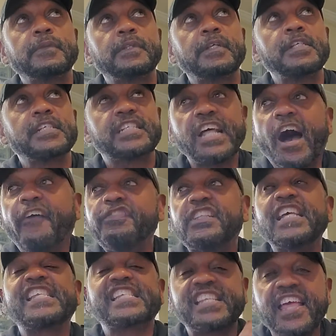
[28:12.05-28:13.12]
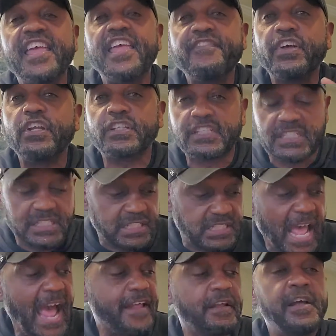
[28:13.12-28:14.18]
self-deceive, and
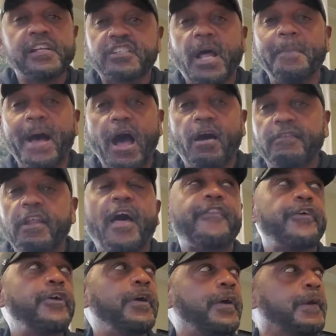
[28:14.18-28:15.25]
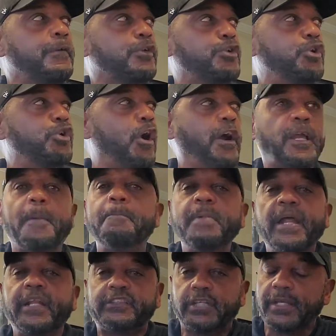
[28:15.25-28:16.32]
that somehow or another you are
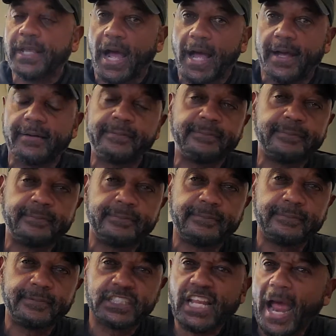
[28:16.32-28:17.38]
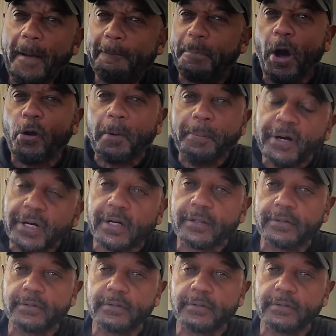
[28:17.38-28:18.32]
committed to Yah. See, I bought a book.